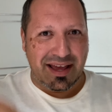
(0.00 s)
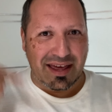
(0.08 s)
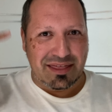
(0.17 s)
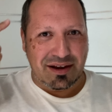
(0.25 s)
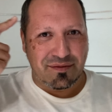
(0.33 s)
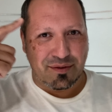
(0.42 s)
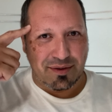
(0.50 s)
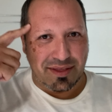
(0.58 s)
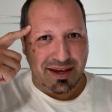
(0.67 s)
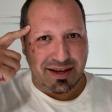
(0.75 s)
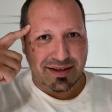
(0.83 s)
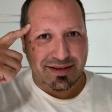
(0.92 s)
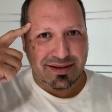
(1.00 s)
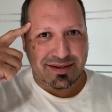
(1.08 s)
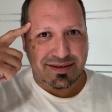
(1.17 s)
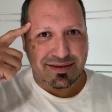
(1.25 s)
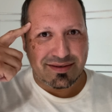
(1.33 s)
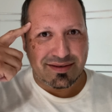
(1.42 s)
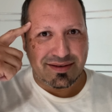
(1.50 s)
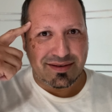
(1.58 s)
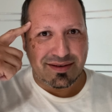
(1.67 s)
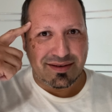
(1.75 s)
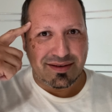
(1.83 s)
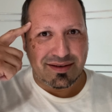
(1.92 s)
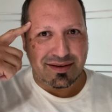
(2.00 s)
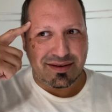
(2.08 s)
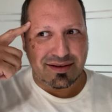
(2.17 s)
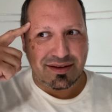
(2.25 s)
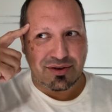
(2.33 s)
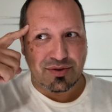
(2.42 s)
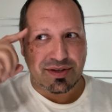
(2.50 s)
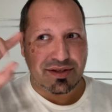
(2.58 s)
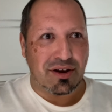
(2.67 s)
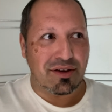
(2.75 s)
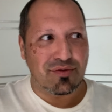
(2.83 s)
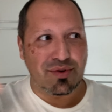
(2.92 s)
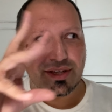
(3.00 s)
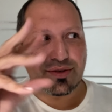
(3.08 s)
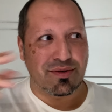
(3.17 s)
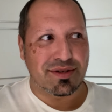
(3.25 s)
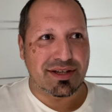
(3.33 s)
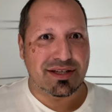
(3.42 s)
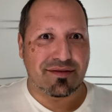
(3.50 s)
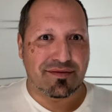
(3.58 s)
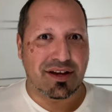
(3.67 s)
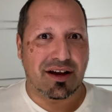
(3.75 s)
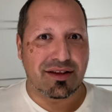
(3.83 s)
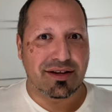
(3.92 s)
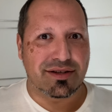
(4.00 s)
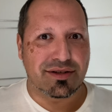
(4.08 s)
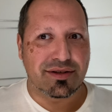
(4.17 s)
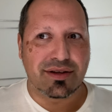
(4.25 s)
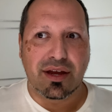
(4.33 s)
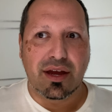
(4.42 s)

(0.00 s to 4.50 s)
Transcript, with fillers: And therefore, this uses all the resources of knowledge